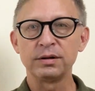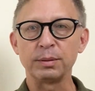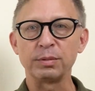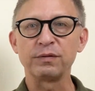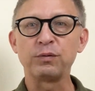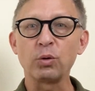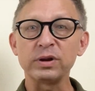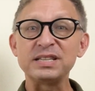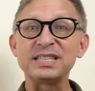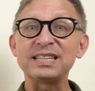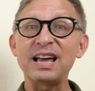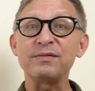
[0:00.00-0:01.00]
Number
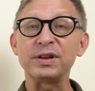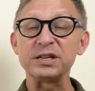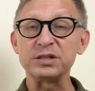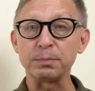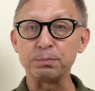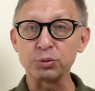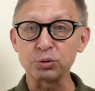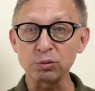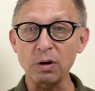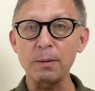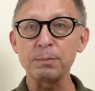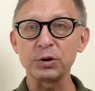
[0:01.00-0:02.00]
47 is a
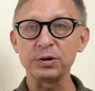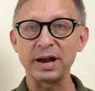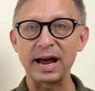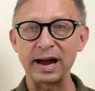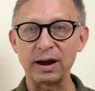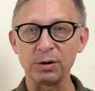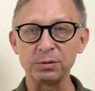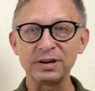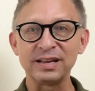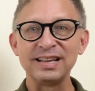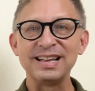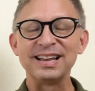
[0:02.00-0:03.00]
proper
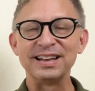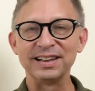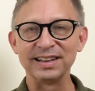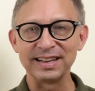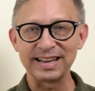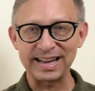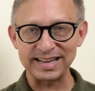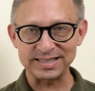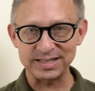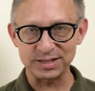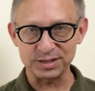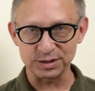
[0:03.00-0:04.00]
noun,
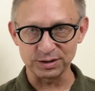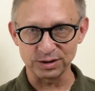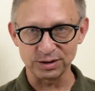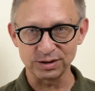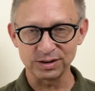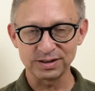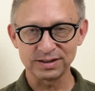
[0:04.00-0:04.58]
Leicester.